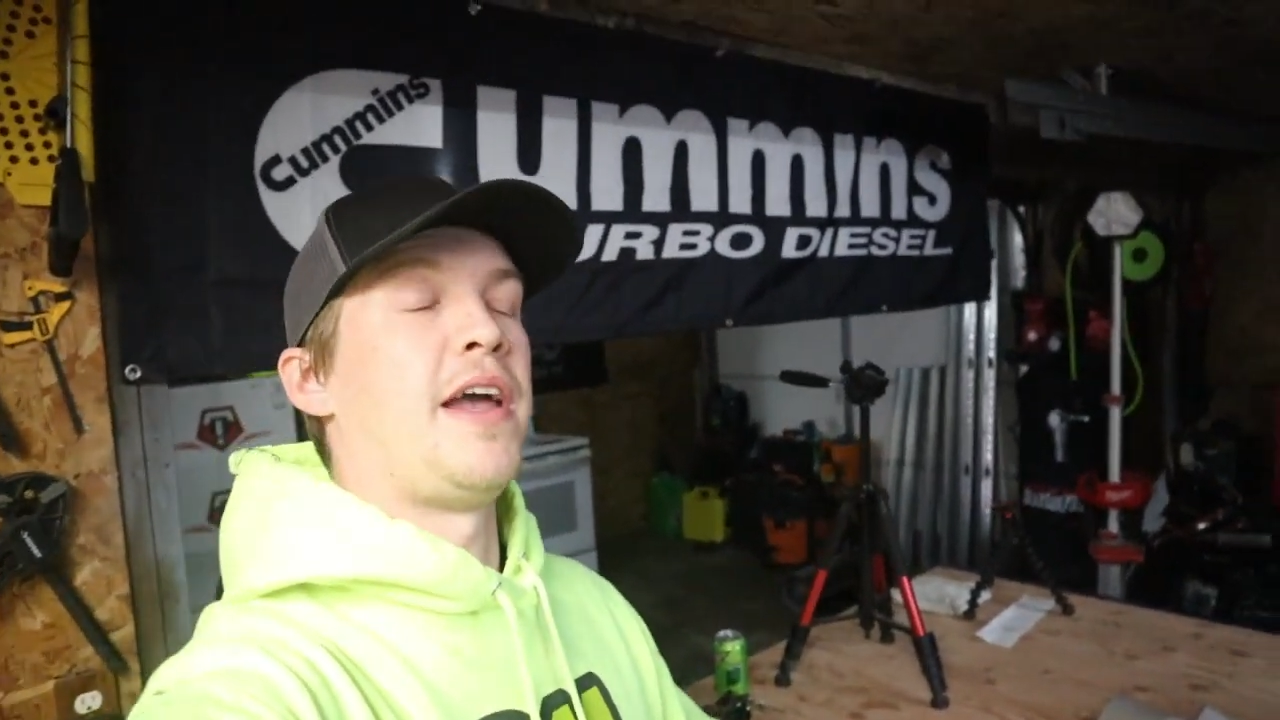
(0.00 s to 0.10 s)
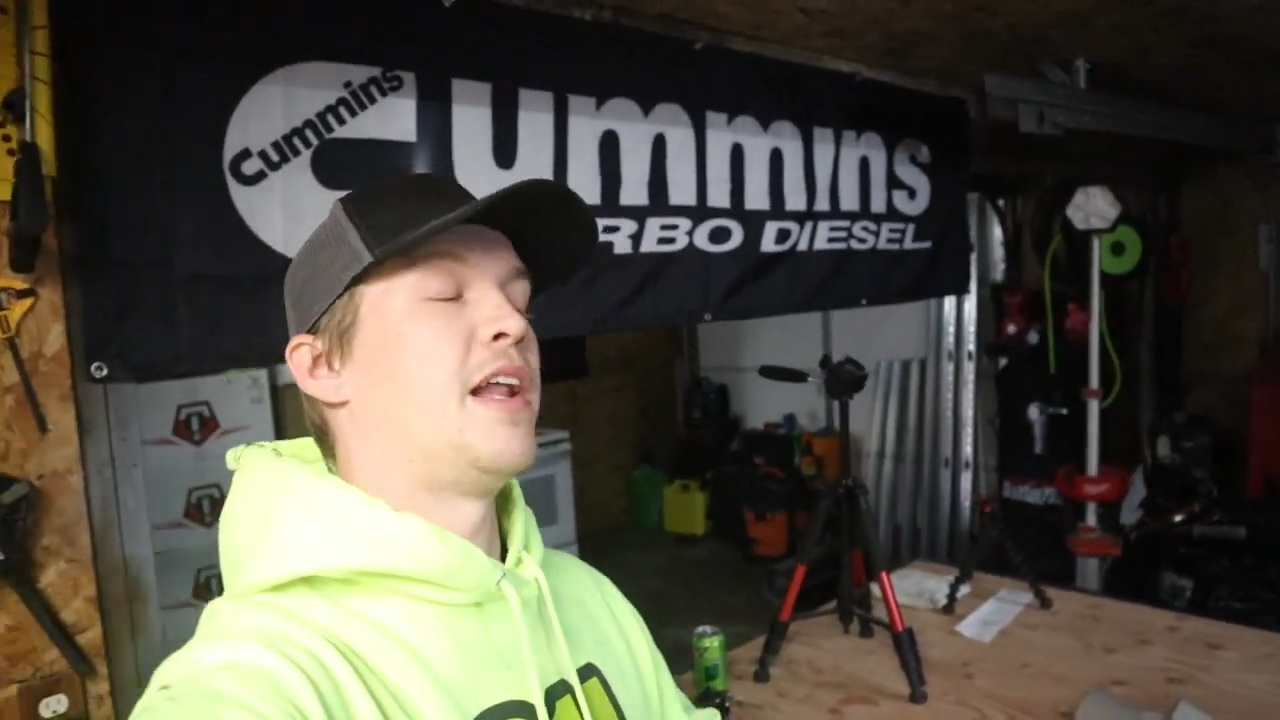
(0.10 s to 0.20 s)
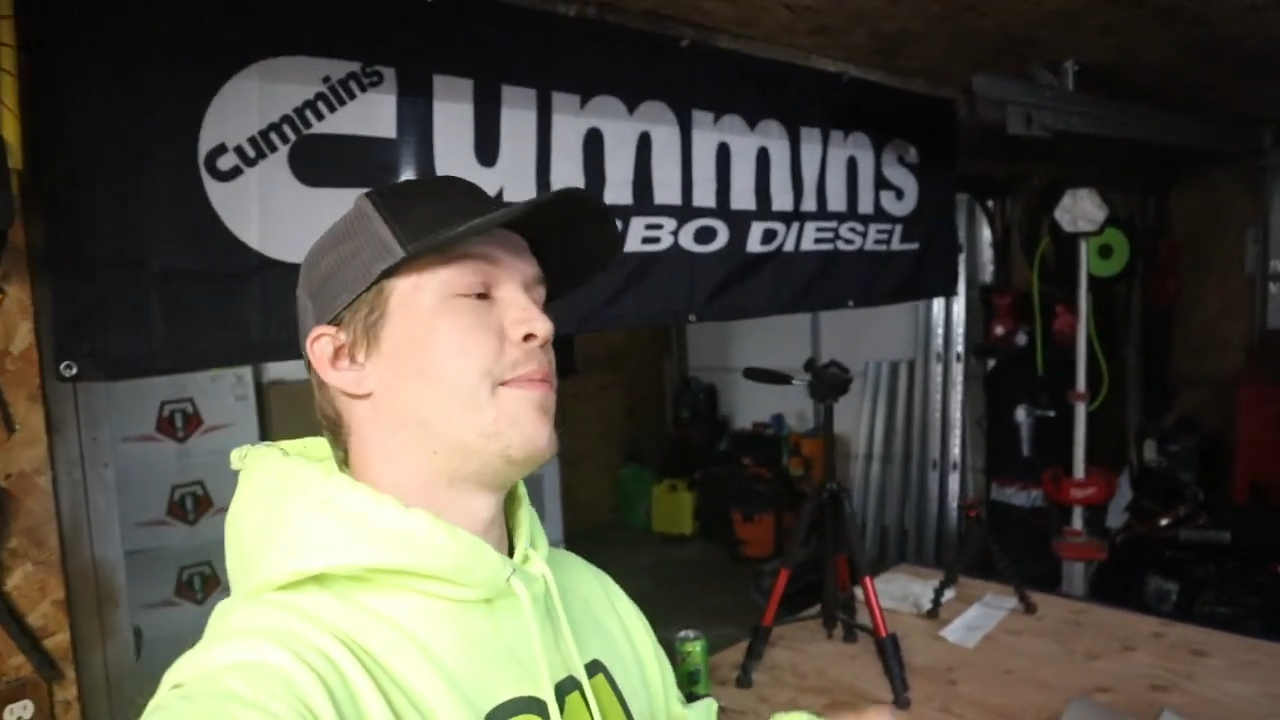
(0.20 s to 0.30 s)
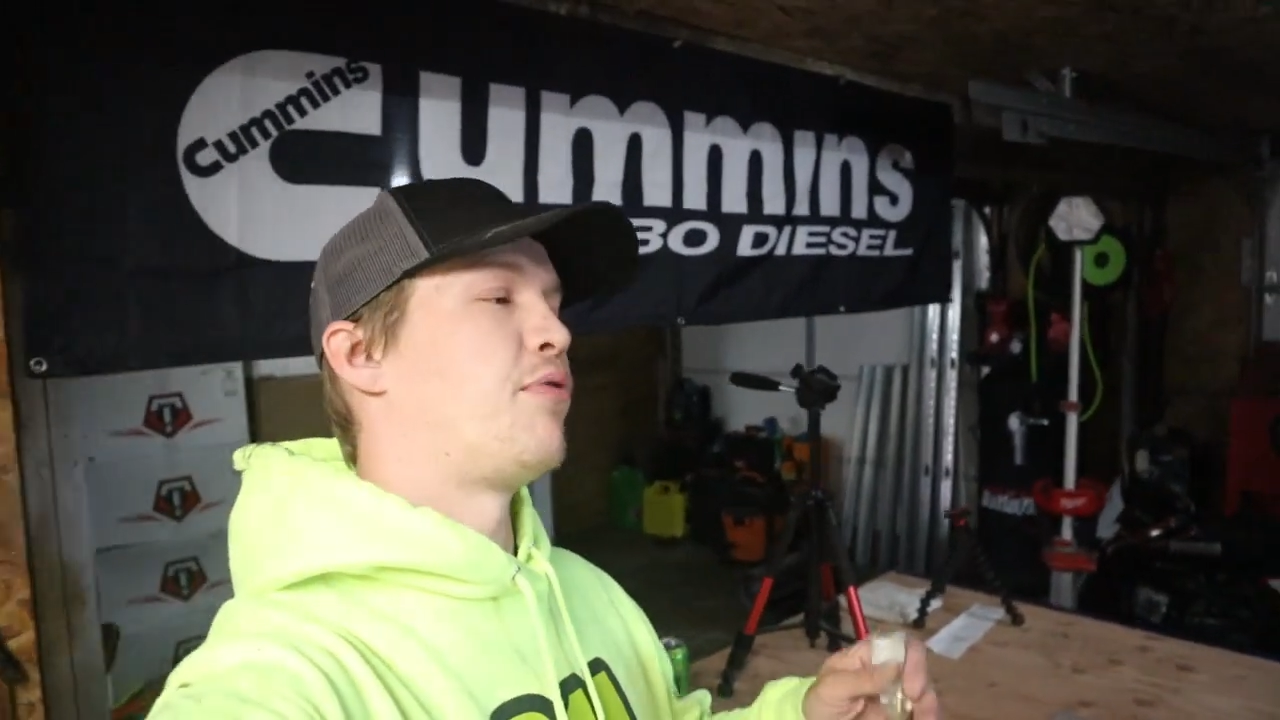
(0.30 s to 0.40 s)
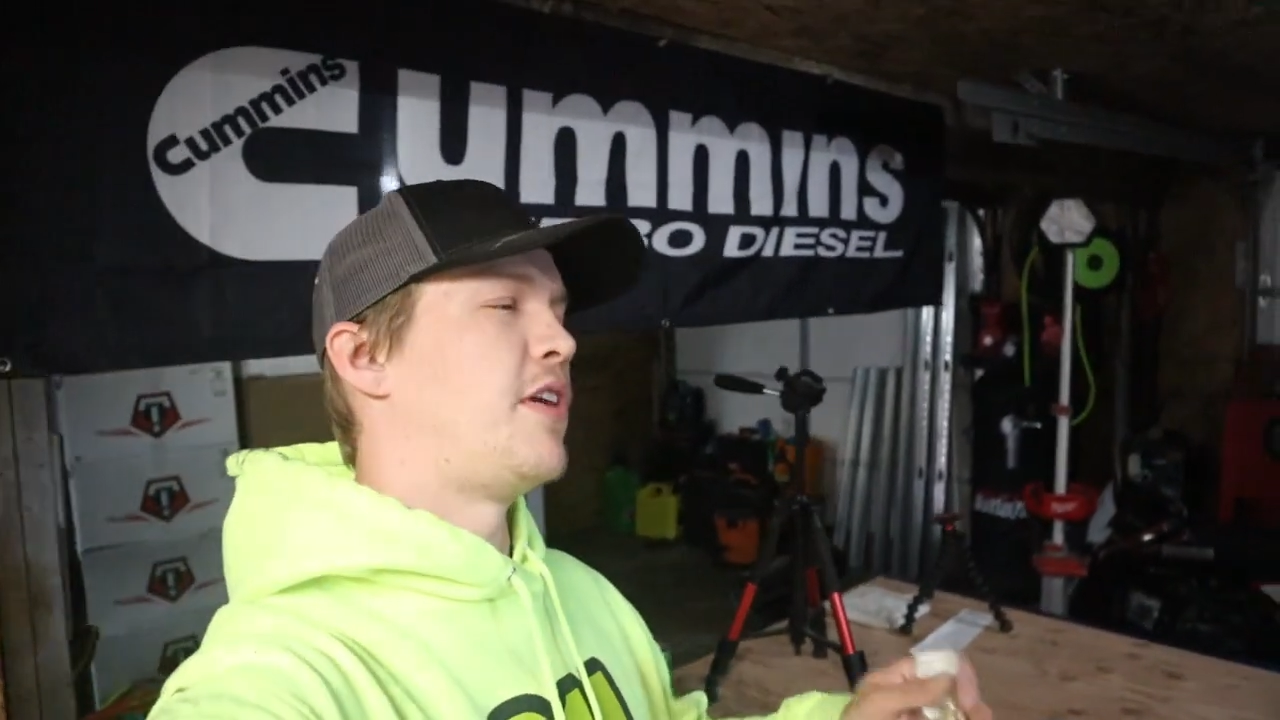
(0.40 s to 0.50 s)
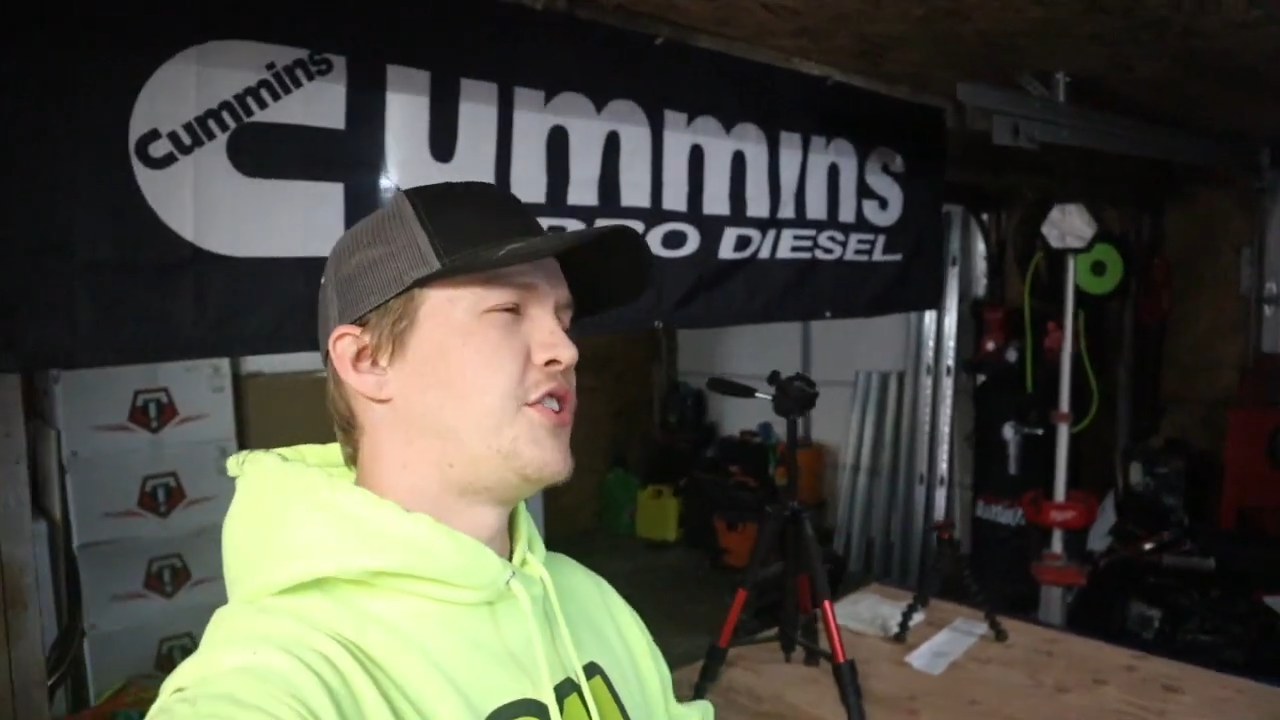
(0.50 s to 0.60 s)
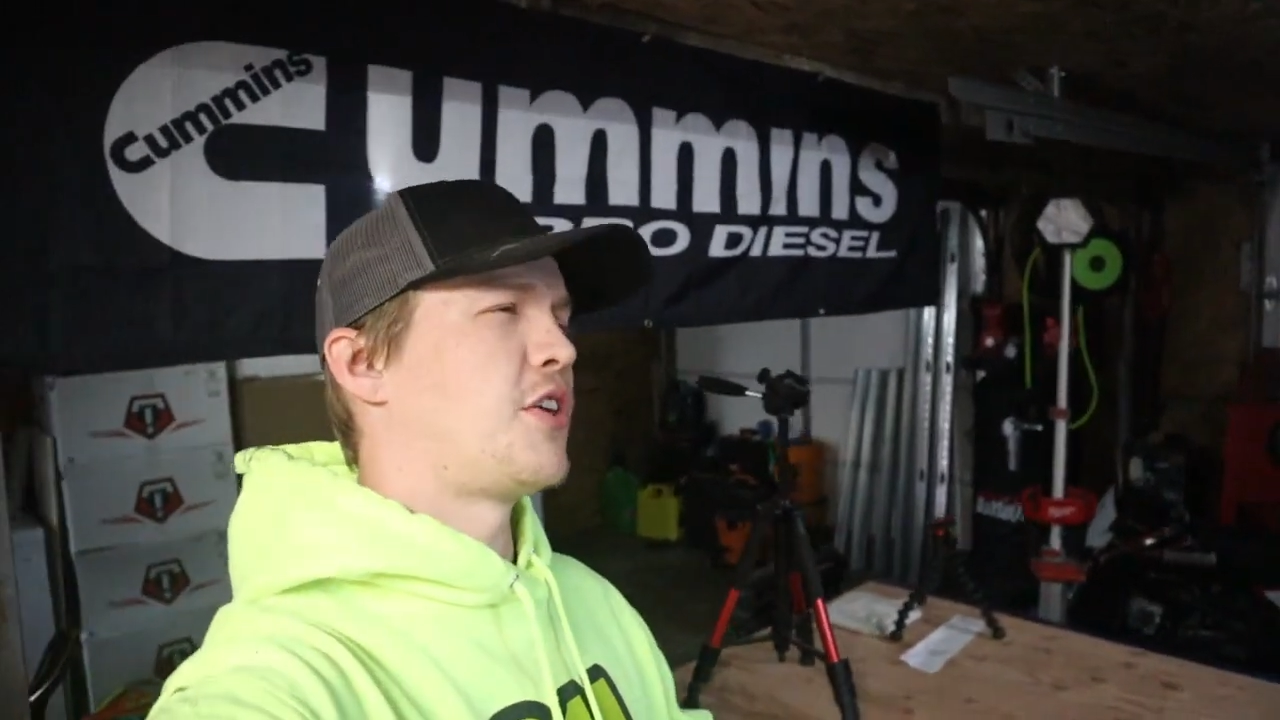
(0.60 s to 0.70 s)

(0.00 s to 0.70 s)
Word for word: and I'm pretty